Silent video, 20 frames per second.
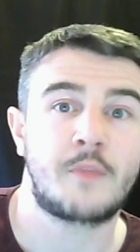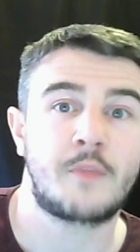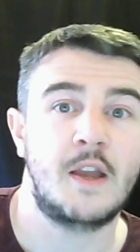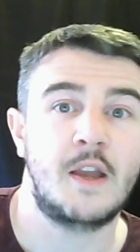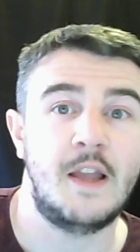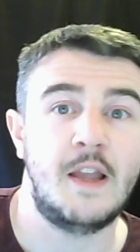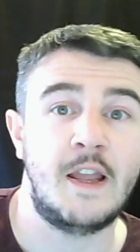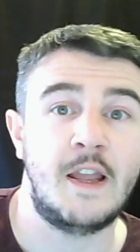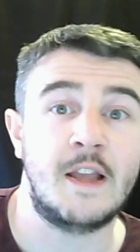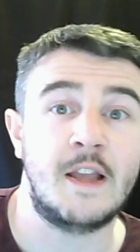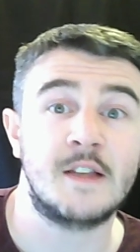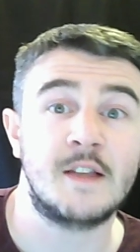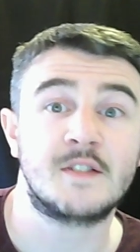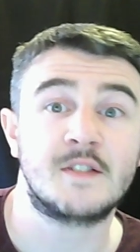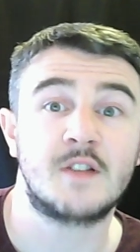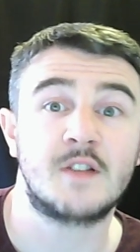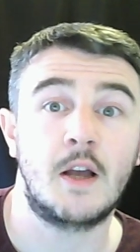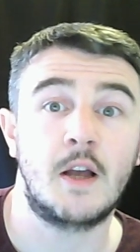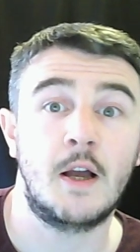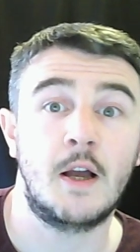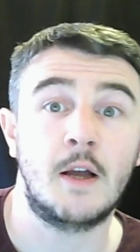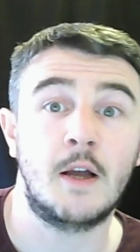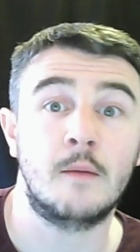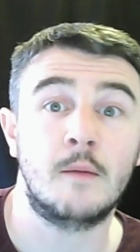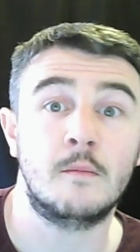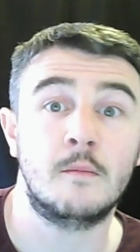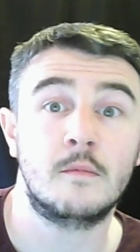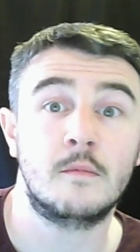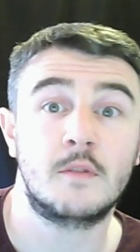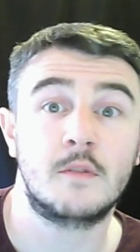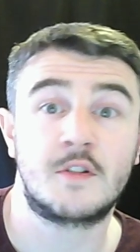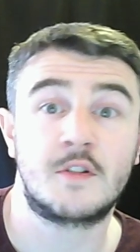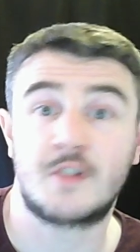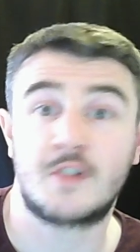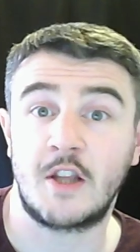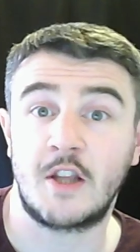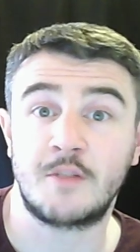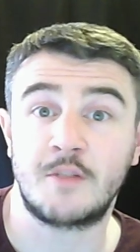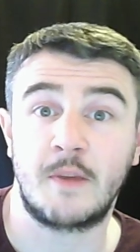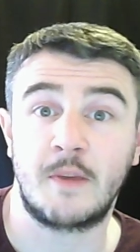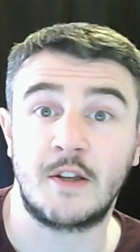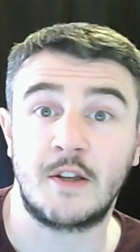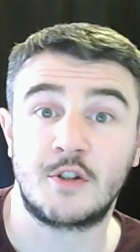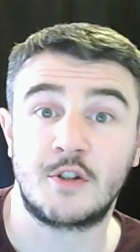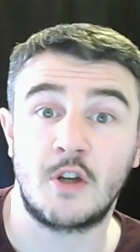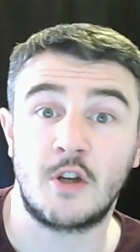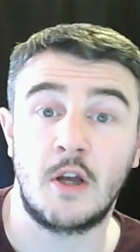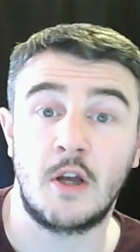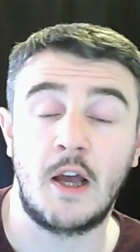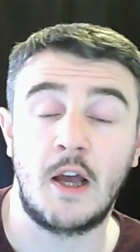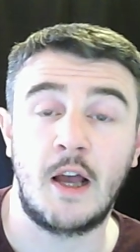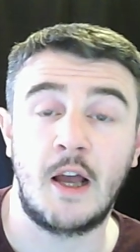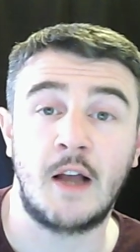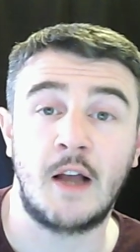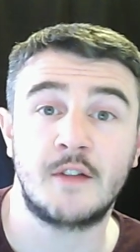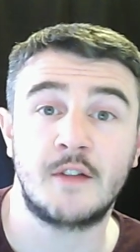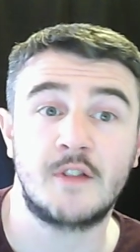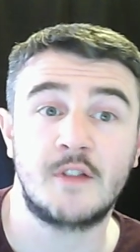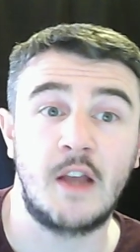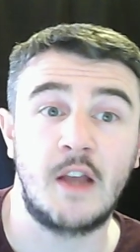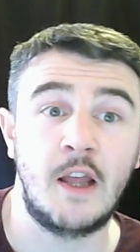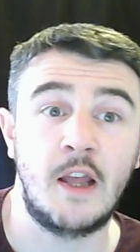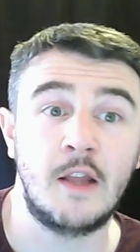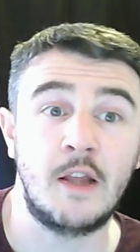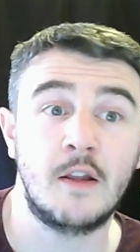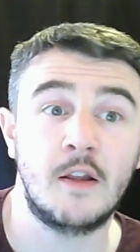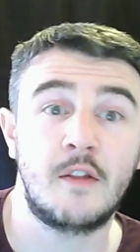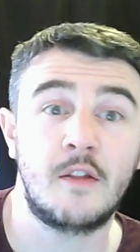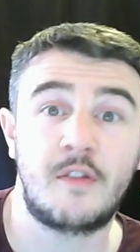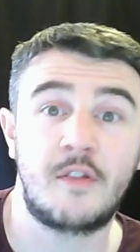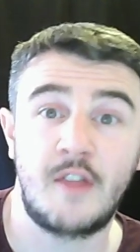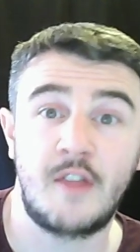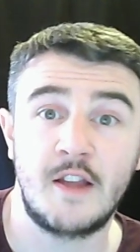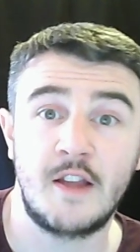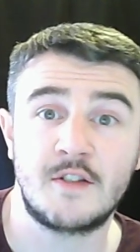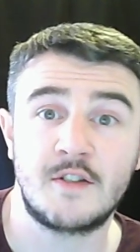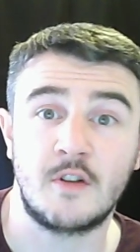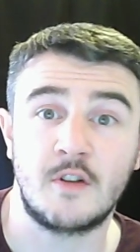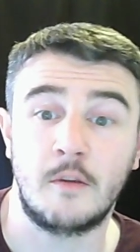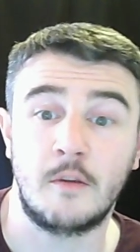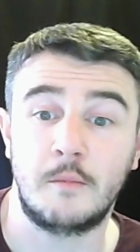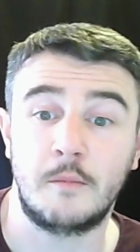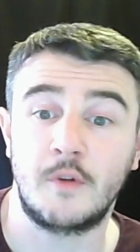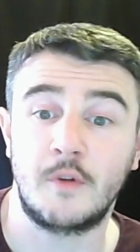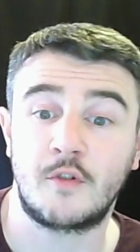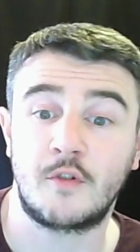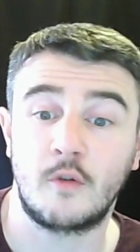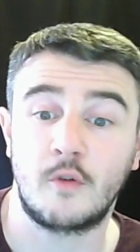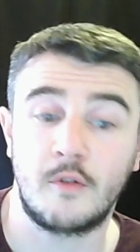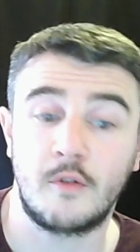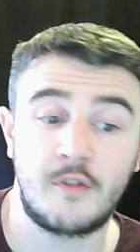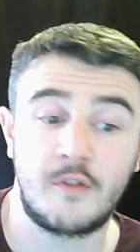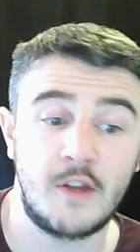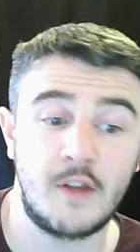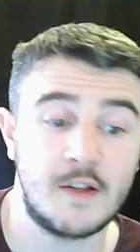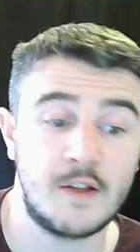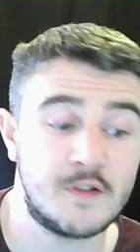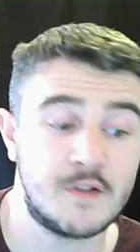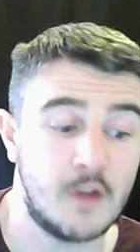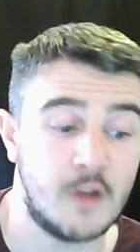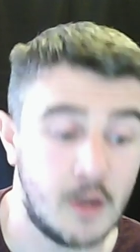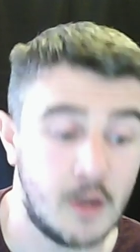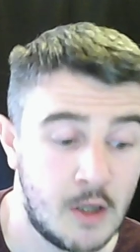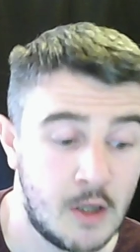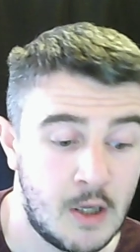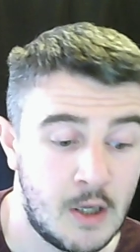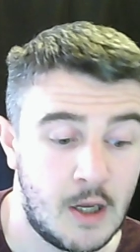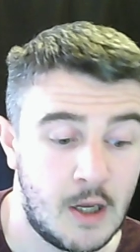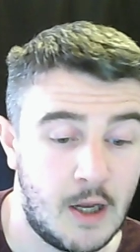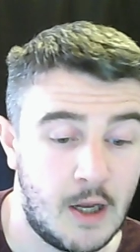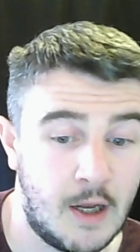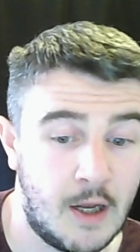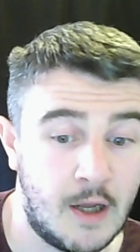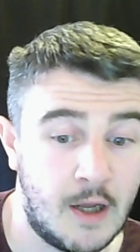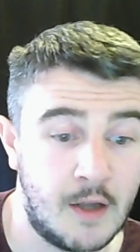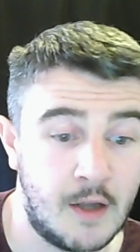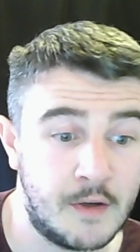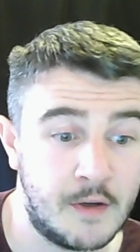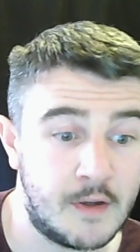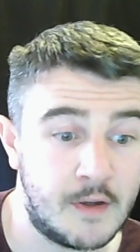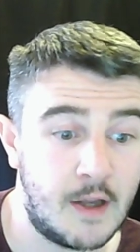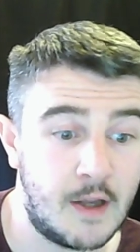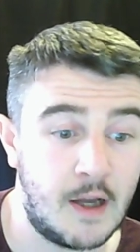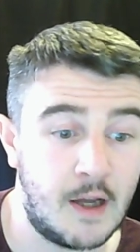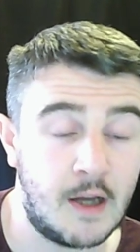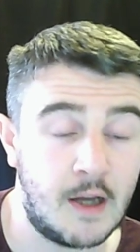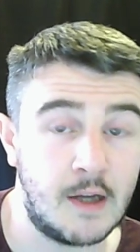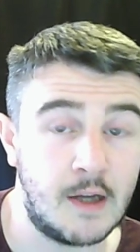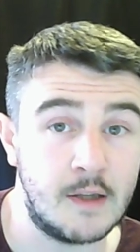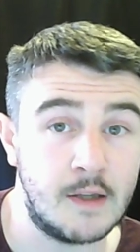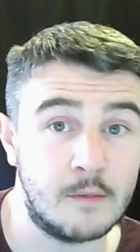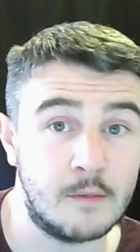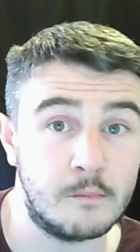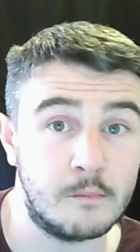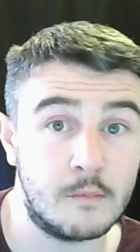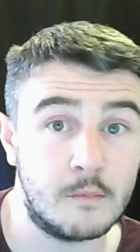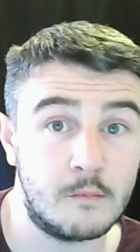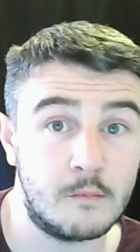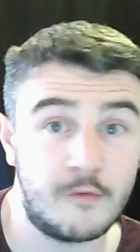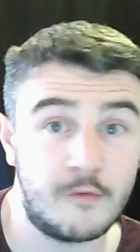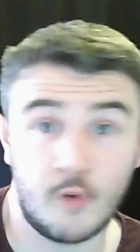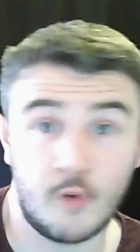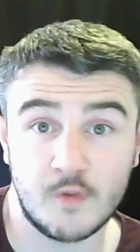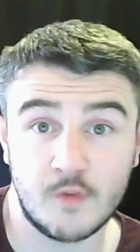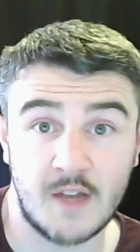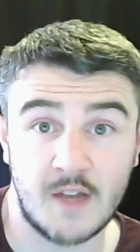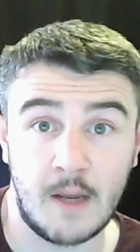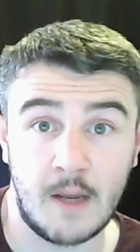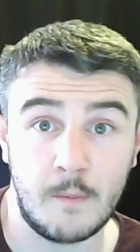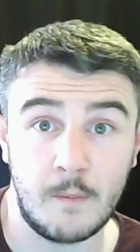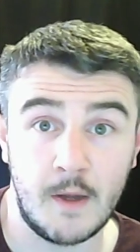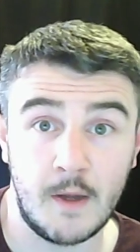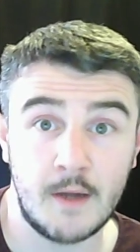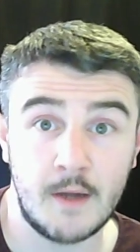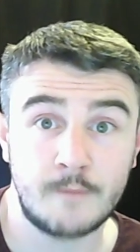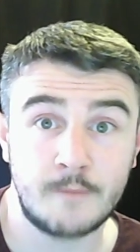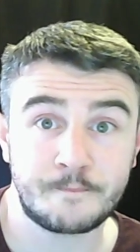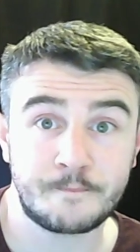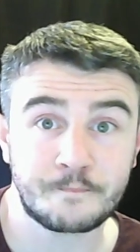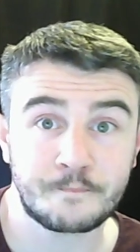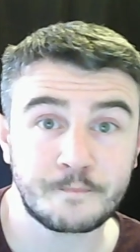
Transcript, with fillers: is um, the stage manager at a theatre, musical theatre, and I'm full time there